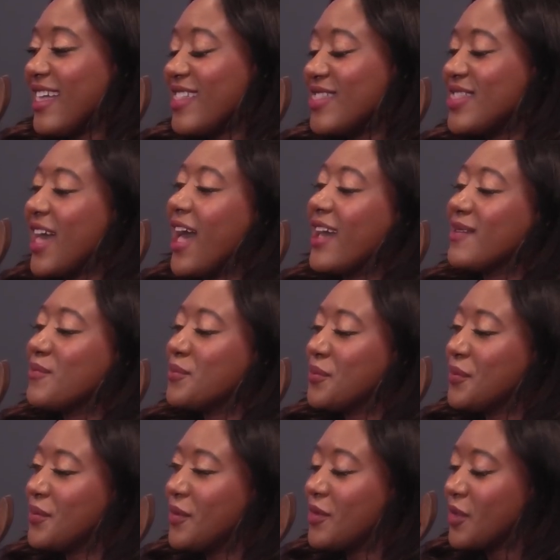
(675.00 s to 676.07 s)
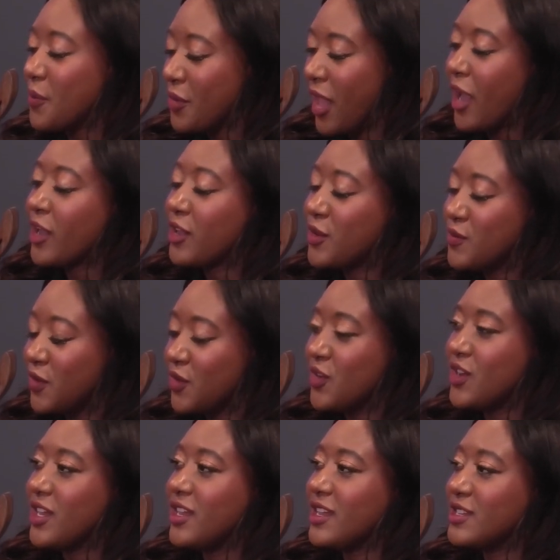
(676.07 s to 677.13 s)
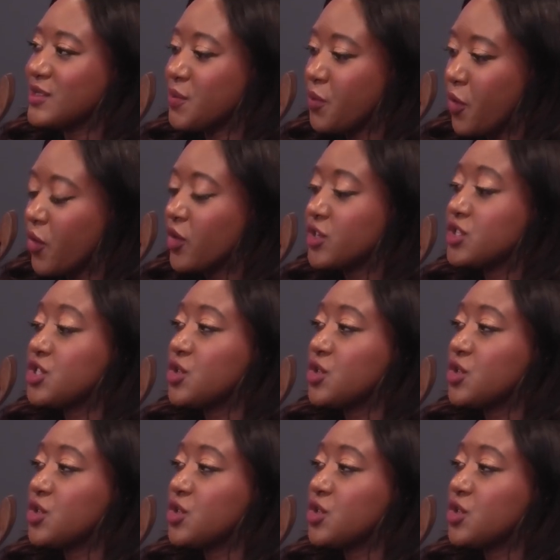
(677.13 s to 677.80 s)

that the black community is important